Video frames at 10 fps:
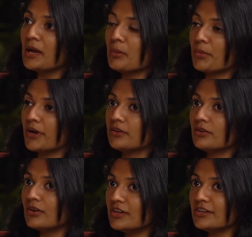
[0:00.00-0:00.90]
But
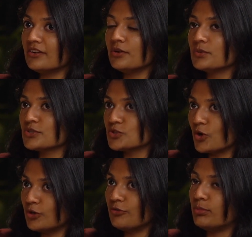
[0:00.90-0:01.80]
earlier it was
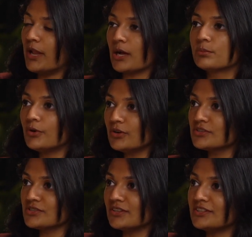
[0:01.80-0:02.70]
sort of black
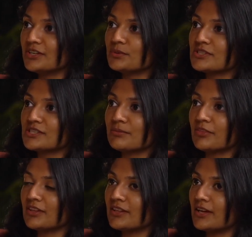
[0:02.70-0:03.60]
boxed. Earlier it was
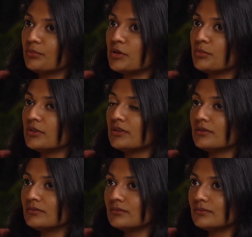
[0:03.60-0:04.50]
something that people
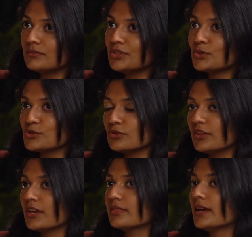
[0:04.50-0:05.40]
used to
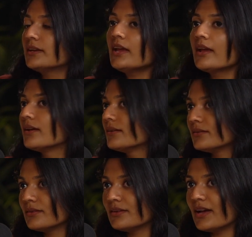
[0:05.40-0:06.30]
think that, hey,
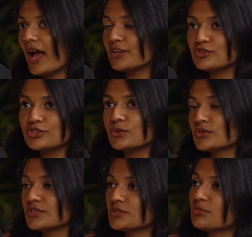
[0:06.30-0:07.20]
I just
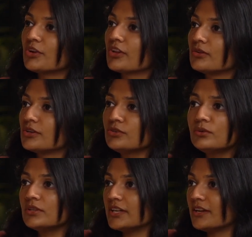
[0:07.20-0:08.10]
use this particular
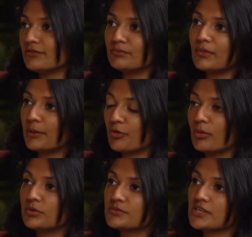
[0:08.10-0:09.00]
tool and my
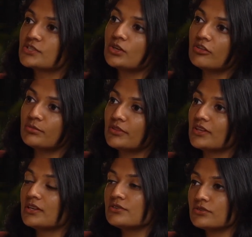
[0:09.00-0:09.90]
problems are solved, but they
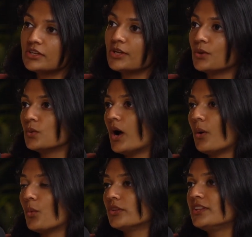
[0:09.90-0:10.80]
didn't really know
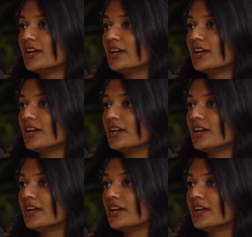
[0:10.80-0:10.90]
what the